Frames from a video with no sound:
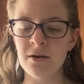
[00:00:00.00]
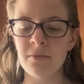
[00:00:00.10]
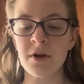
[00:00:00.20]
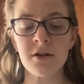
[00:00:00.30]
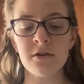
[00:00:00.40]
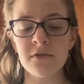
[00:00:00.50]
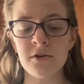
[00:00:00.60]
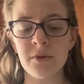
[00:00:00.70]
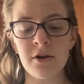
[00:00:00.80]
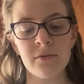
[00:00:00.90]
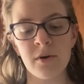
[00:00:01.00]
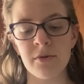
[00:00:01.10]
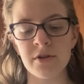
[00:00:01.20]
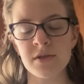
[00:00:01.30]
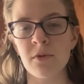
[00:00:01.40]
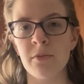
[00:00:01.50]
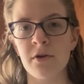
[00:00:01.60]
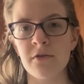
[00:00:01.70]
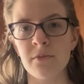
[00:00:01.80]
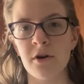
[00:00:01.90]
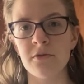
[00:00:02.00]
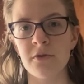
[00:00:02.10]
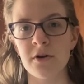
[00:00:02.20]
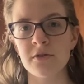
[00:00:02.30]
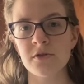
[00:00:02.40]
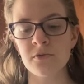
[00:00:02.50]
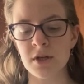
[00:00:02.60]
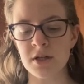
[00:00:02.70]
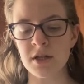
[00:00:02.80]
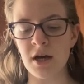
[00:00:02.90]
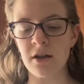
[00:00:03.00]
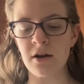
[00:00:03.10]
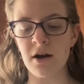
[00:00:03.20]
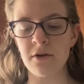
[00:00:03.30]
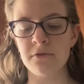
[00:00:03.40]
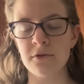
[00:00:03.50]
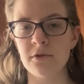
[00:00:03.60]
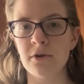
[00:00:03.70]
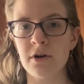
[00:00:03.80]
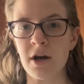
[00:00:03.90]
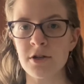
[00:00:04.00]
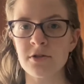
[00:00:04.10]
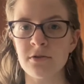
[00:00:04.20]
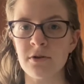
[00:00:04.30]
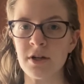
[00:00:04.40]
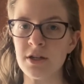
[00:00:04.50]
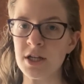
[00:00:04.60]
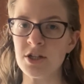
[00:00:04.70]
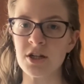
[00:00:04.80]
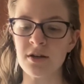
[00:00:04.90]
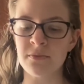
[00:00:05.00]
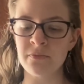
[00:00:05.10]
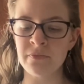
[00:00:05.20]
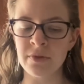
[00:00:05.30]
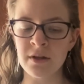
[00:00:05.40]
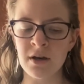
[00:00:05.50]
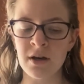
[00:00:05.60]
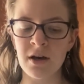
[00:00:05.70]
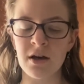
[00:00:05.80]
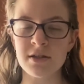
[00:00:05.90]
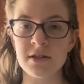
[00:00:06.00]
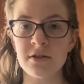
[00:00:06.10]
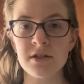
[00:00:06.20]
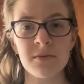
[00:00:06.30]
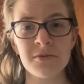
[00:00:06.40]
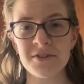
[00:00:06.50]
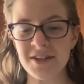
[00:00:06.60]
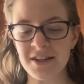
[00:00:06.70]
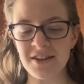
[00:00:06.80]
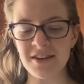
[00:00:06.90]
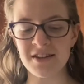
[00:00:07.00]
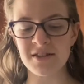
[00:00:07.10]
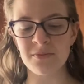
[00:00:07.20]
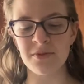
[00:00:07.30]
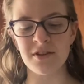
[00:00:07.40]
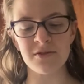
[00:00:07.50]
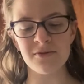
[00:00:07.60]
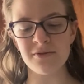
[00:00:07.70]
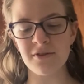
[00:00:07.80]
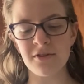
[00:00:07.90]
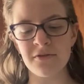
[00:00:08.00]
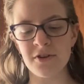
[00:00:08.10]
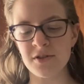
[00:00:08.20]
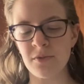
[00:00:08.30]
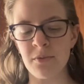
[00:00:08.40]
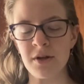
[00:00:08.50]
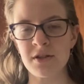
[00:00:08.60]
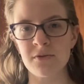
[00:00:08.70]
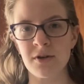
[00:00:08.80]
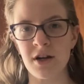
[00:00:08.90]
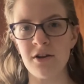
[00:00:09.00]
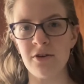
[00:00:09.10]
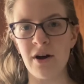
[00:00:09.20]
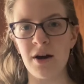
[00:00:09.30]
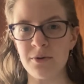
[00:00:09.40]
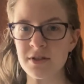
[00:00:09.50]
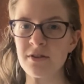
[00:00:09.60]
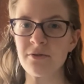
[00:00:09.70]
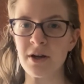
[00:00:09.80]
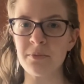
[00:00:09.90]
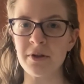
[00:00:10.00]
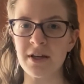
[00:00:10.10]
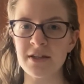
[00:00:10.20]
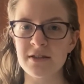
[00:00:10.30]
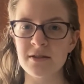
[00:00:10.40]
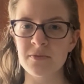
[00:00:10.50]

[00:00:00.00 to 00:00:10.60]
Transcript: Many of you might remember this moment from our first week together at FoodCorps National Orientation. It still seems ridiculous, but this was one of the first moments when I knew I was in the right place.